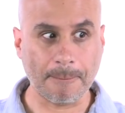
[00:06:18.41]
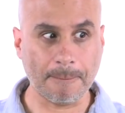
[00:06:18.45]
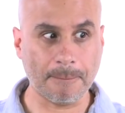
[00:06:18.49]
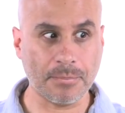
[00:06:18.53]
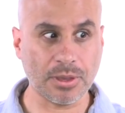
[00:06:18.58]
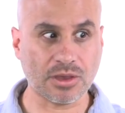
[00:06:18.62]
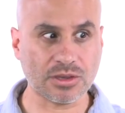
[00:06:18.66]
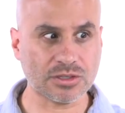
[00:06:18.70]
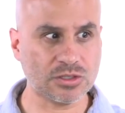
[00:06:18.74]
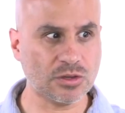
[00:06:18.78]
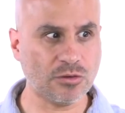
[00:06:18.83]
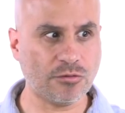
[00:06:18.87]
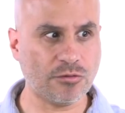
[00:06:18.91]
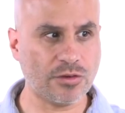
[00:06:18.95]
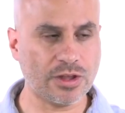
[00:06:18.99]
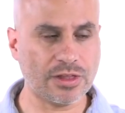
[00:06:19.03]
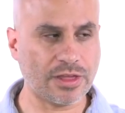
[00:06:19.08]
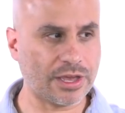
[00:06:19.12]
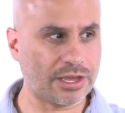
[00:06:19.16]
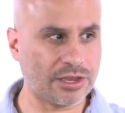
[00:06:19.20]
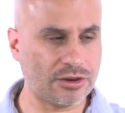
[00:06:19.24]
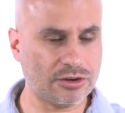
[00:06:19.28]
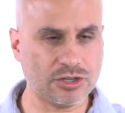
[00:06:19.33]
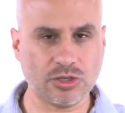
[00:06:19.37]
because you feel
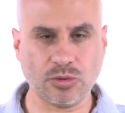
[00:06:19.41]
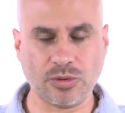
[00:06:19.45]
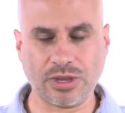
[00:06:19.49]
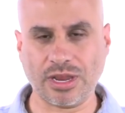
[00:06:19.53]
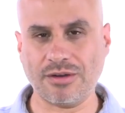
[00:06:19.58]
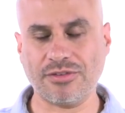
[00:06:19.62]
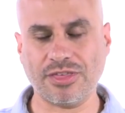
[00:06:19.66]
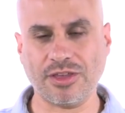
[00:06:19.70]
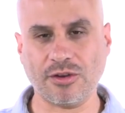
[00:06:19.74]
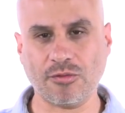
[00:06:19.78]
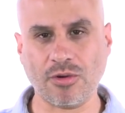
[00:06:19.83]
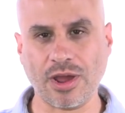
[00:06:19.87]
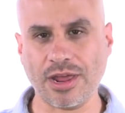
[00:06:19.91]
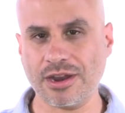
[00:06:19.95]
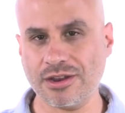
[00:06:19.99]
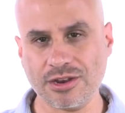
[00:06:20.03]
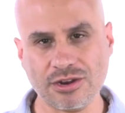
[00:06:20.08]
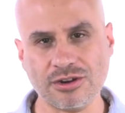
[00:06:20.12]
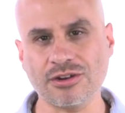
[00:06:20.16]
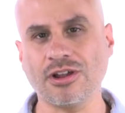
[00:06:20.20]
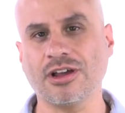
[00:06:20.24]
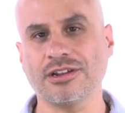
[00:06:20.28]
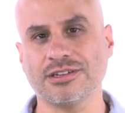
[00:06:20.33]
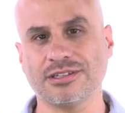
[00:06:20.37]
like you're doing everything right and
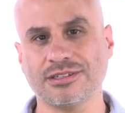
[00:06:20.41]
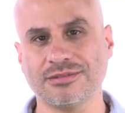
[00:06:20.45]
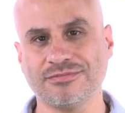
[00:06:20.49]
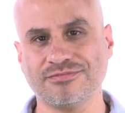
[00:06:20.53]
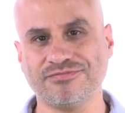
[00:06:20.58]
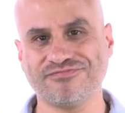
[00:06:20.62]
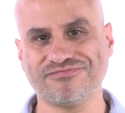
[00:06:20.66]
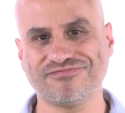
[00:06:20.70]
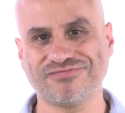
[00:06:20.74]
you're not.